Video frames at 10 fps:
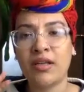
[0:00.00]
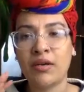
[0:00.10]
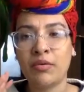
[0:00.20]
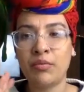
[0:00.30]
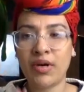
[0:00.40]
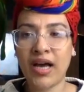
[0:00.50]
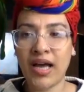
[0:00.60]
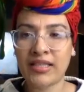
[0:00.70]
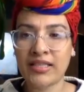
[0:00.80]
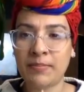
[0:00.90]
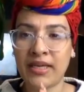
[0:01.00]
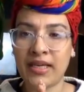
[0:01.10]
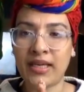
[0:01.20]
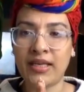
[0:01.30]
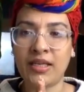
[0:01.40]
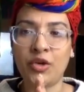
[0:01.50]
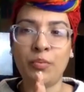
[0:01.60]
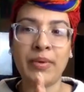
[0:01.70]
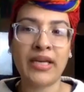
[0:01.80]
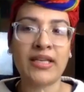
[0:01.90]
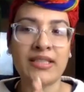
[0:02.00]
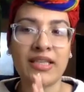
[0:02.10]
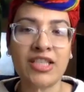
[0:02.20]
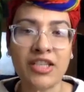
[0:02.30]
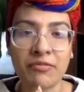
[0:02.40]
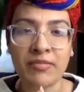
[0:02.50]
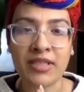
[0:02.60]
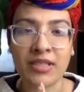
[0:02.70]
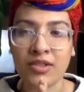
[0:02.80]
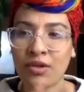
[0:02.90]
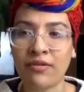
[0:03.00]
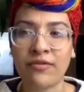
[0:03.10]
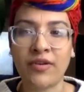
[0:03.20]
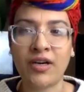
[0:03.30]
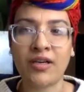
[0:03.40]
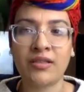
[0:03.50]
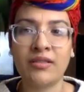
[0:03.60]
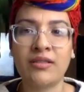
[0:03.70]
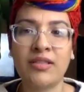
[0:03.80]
What has been your biggest achievement so far to